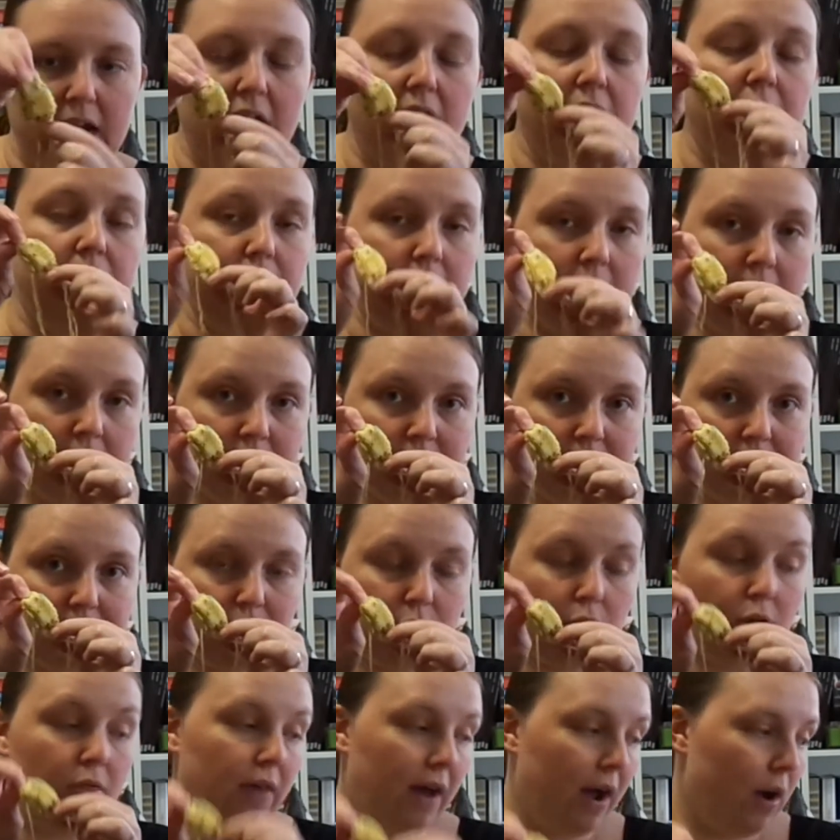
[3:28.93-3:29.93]
and then
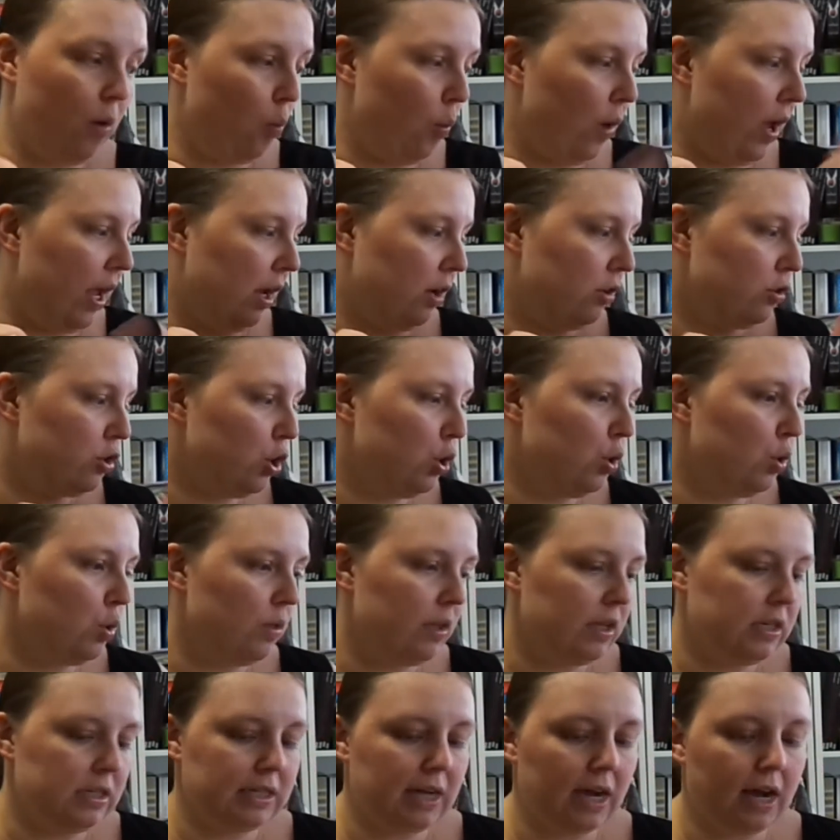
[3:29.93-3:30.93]
sew that wing to
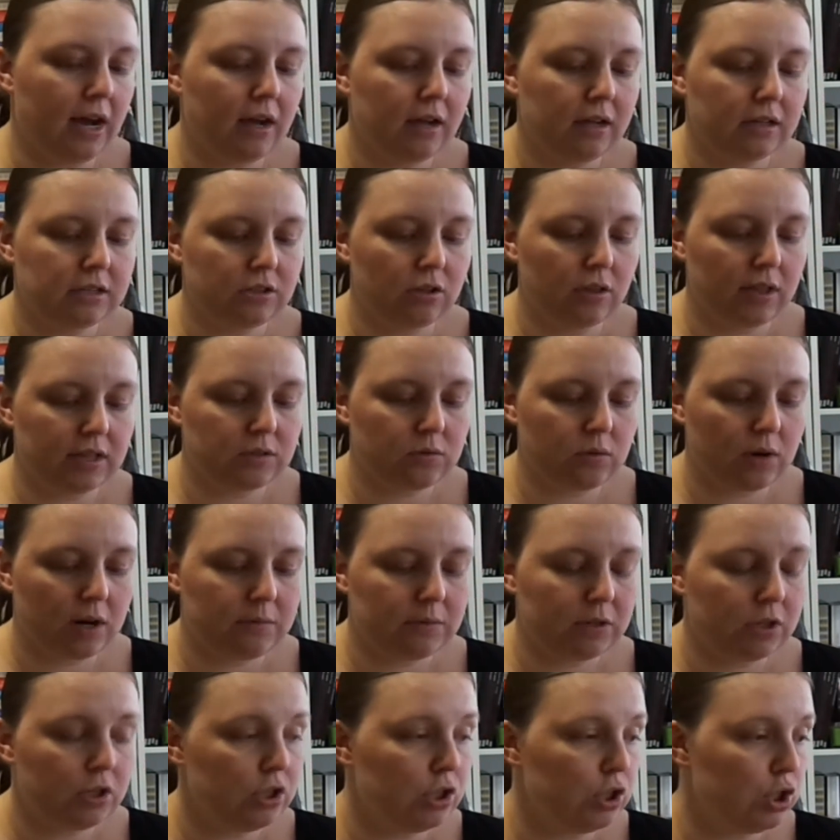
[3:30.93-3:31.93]
the duck. So that's what I'm
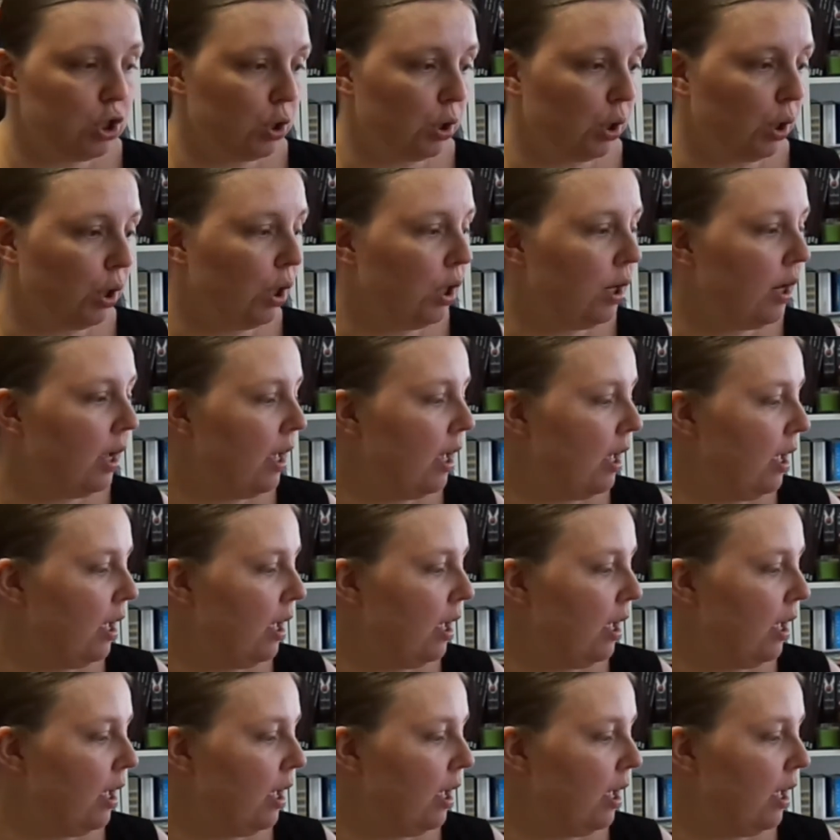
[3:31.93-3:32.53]
going to do.